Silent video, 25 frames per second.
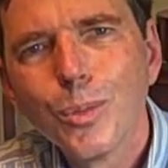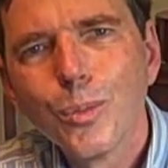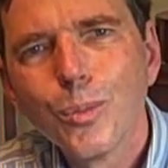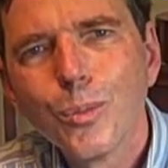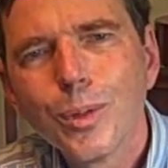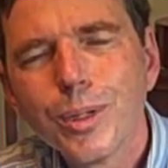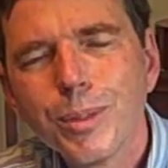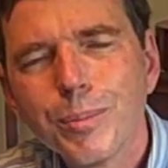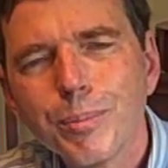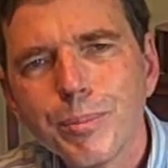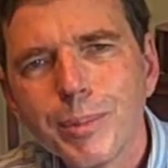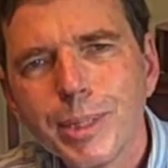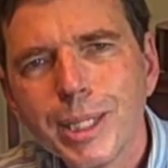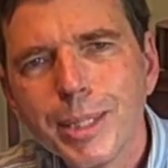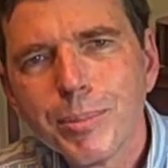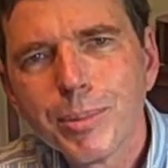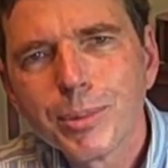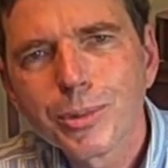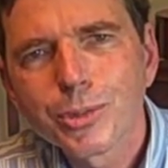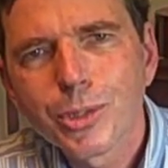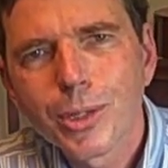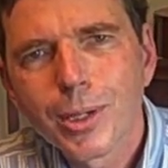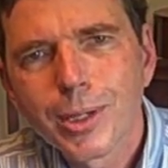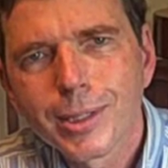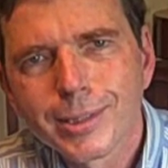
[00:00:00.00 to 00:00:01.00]
When people
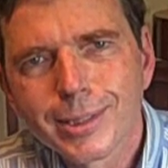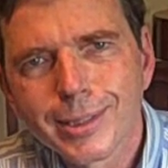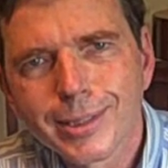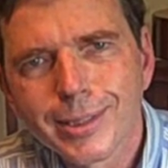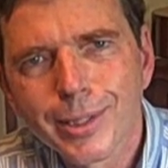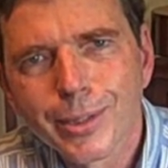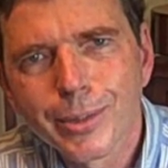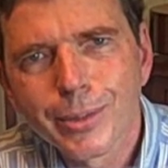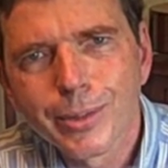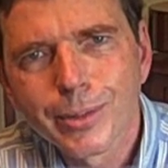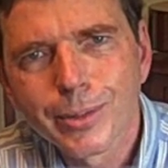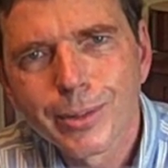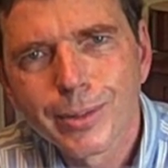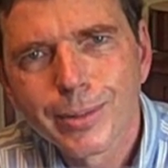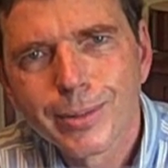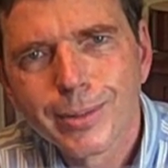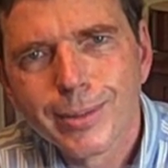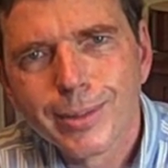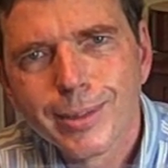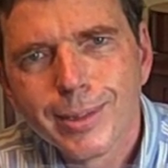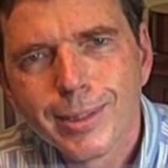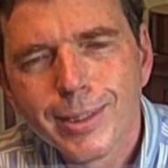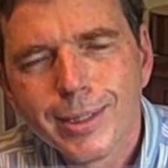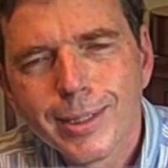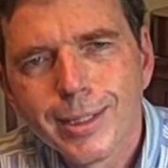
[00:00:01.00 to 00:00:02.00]
talk together,
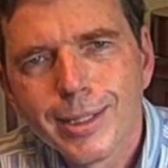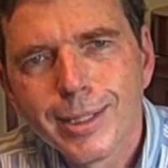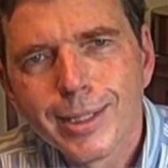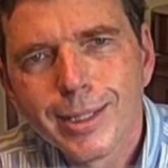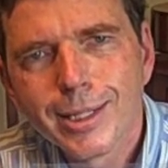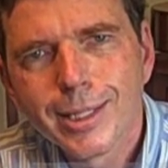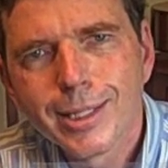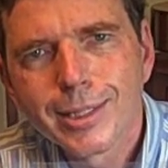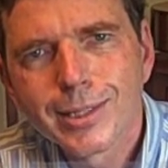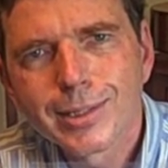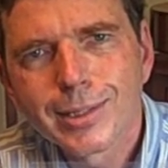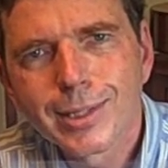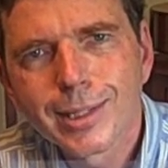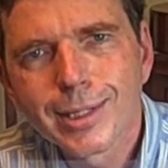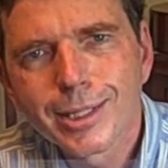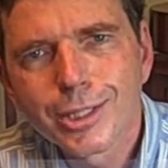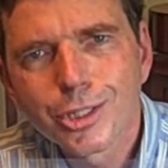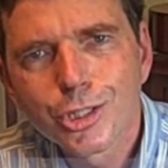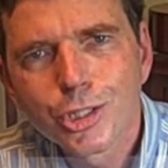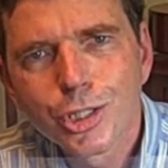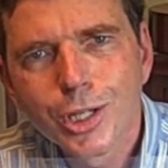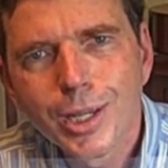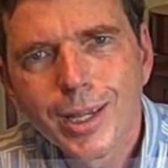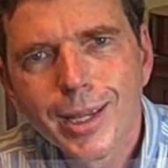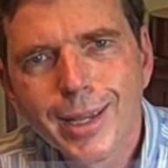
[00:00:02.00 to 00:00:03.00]
it's like
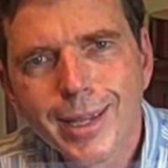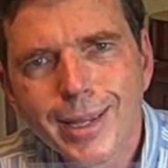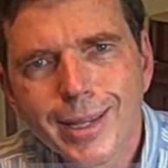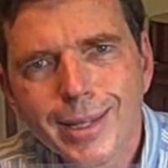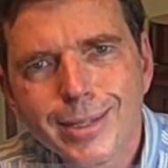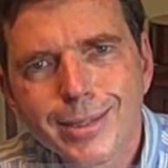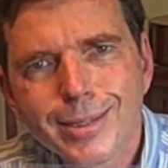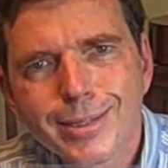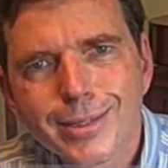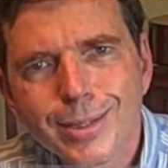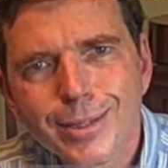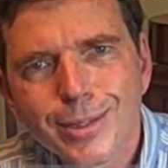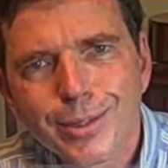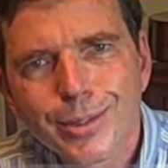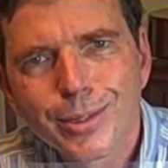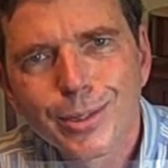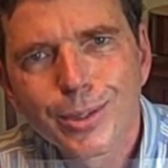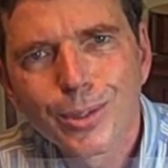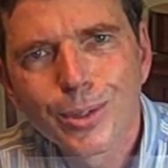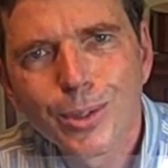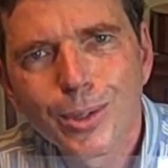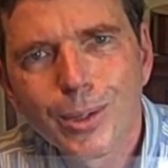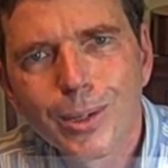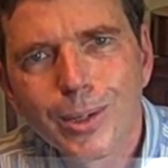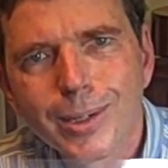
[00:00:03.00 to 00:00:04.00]
chains that
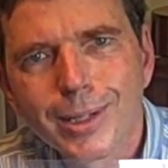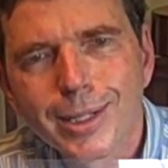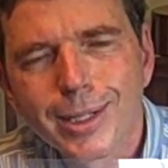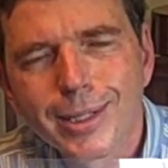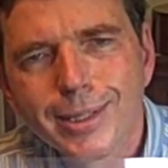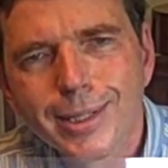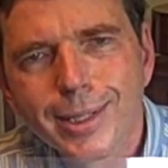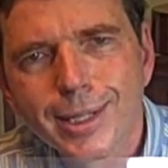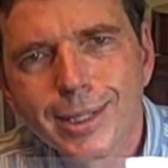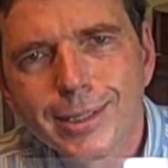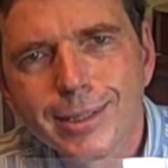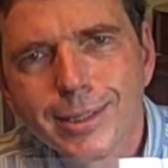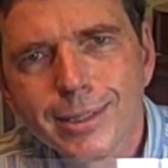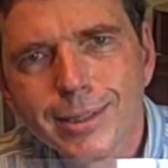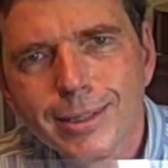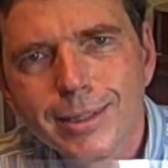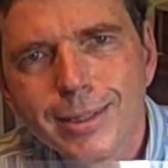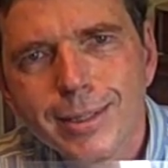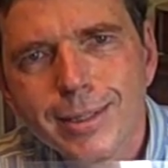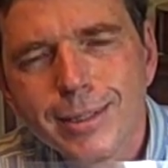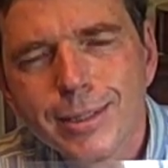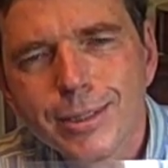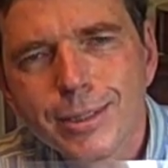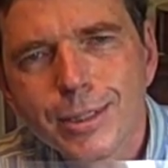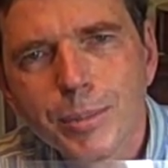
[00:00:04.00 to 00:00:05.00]
are all connected
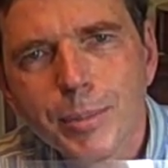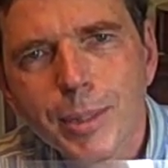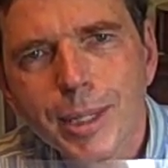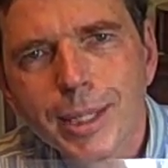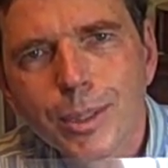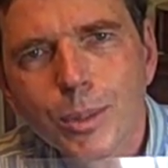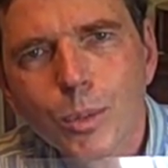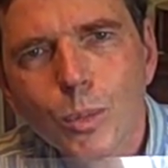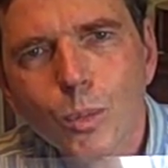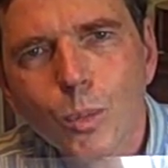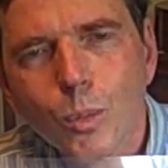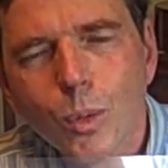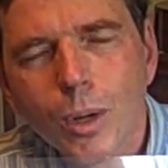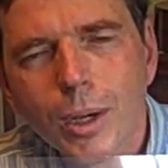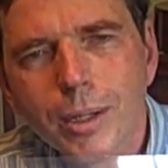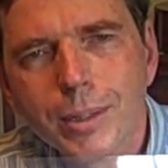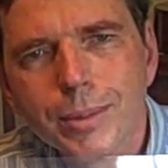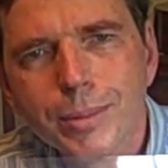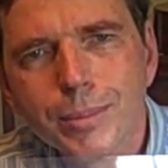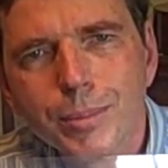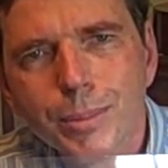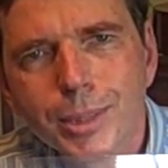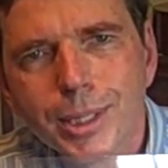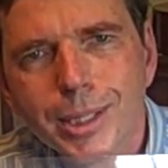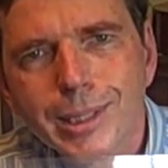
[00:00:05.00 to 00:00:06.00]
to make
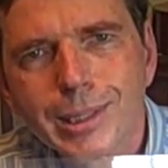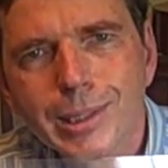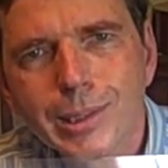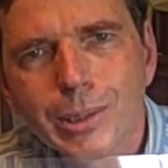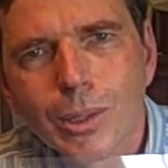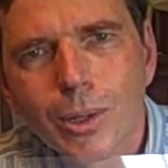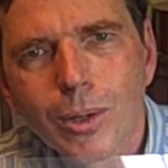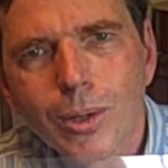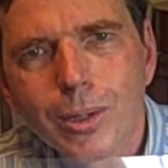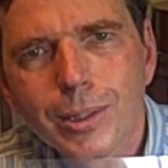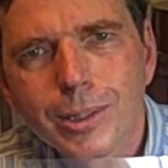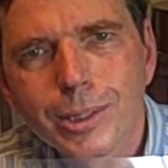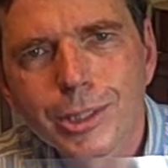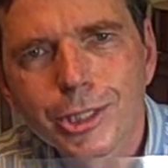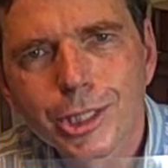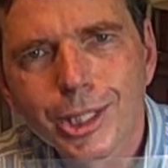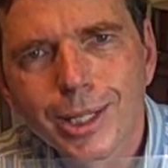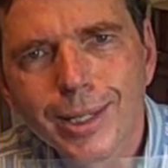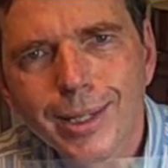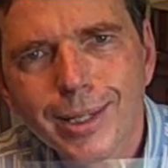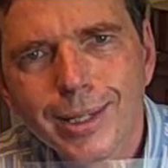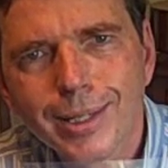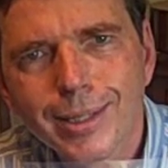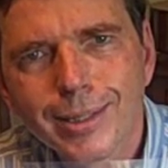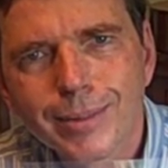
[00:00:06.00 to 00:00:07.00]
one big long
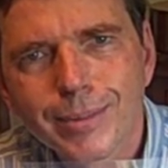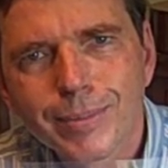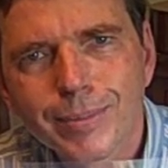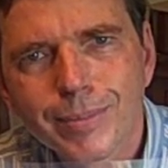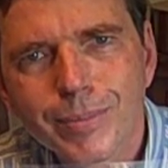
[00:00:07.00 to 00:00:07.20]
chain.